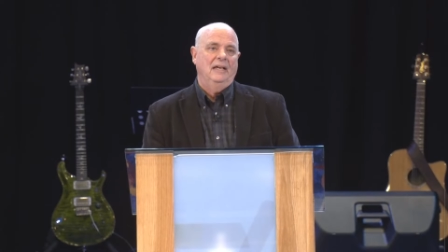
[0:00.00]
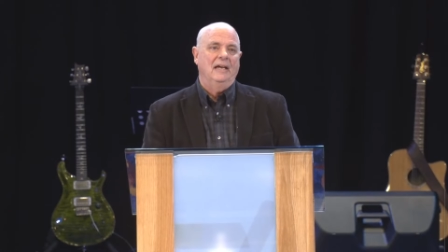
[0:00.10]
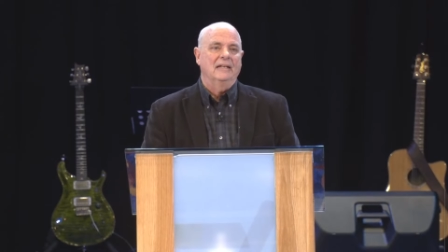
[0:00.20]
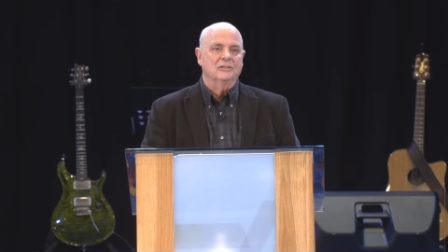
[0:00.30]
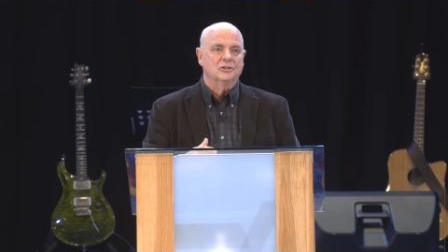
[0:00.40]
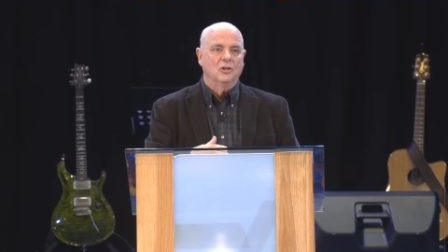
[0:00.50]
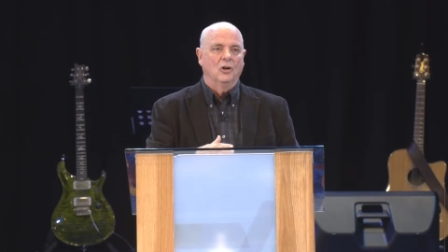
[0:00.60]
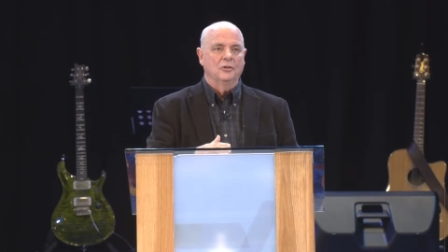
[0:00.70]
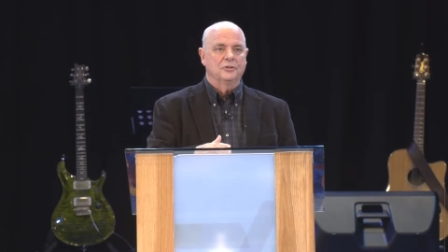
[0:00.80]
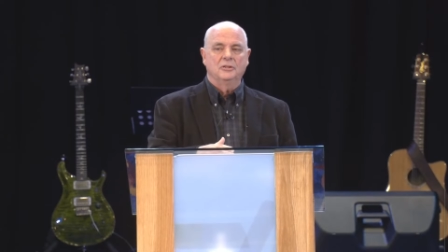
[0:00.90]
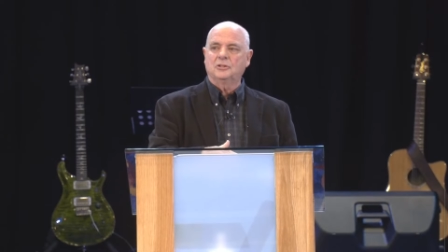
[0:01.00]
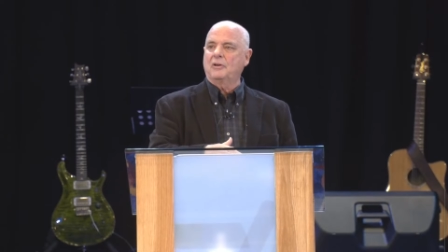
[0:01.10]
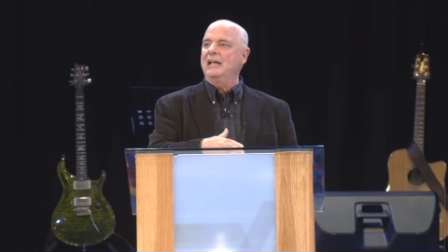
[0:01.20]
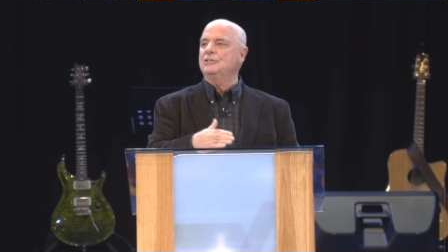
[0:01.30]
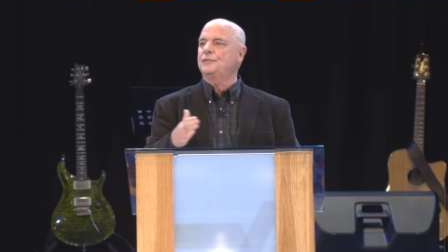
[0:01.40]
And it's called
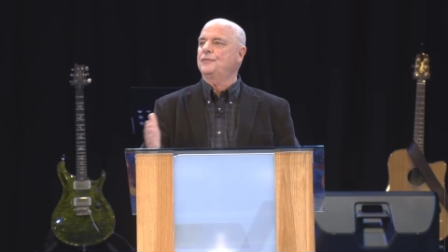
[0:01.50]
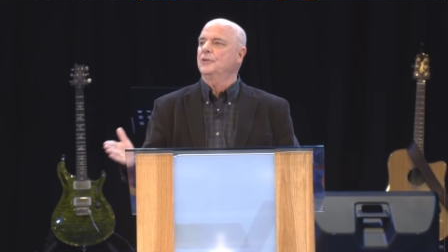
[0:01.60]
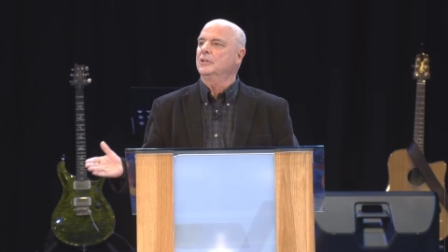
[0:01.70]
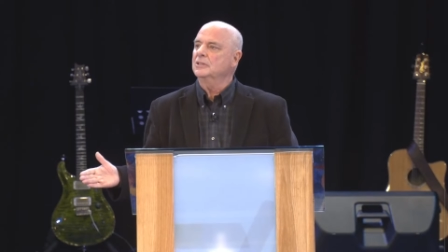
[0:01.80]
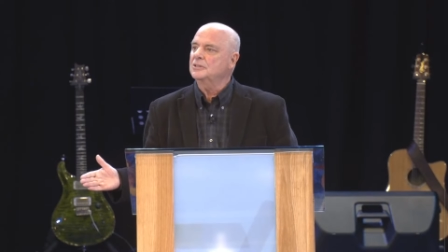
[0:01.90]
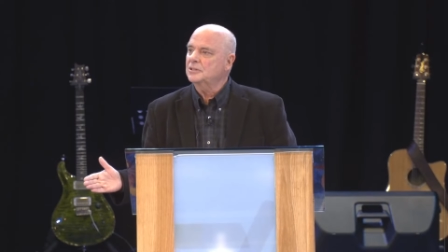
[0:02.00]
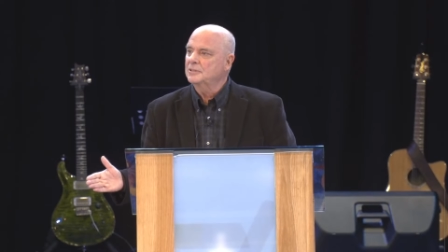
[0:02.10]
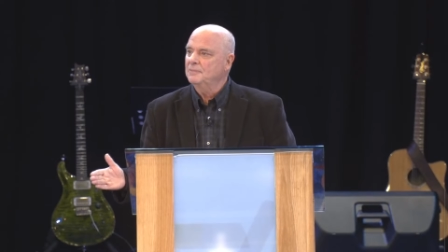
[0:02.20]
transference.